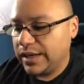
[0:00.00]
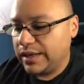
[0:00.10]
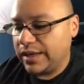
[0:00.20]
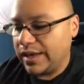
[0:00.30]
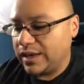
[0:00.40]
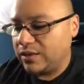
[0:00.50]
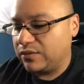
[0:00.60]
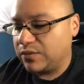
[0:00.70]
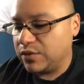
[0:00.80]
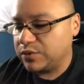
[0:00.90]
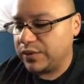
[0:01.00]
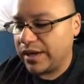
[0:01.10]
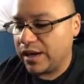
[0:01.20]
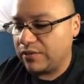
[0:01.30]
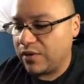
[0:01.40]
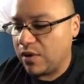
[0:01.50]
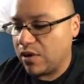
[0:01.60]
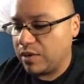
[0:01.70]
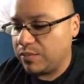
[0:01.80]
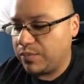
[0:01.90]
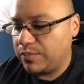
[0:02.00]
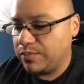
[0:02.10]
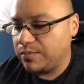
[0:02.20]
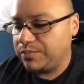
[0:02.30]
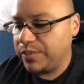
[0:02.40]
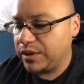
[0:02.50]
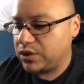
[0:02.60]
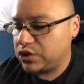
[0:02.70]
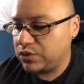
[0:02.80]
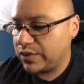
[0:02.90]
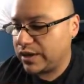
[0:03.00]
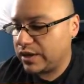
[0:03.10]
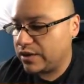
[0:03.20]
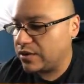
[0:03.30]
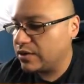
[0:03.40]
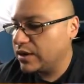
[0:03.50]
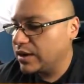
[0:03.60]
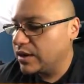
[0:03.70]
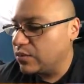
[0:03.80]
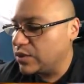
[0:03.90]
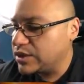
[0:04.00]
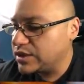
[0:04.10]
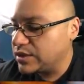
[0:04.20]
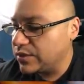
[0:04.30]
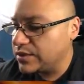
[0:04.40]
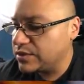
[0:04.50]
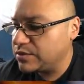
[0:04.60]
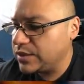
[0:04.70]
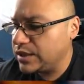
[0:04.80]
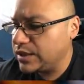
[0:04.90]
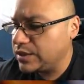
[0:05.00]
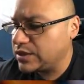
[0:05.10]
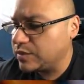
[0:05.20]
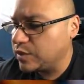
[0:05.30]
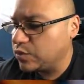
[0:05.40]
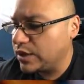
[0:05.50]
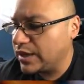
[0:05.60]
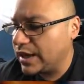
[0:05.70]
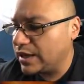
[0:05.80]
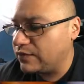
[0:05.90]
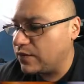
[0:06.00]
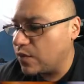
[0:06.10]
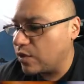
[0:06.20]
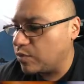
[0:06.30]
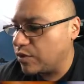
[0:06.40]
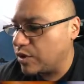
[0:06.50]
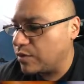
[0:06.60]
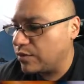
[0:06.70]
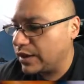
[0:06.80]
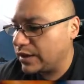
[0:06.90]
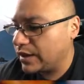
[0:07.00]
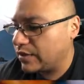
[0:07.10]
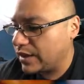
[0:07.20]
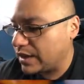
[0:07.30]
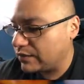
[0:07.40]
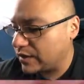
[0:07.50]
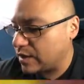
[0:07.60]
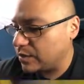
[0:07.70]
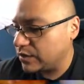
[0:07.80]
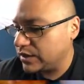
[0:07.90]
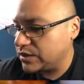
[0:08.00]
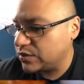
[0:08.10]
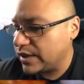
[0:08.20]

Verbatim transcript: And then, of course, we have our Pikachu right here which is going to be Sun Moon 194 promo right there. I have a couple of these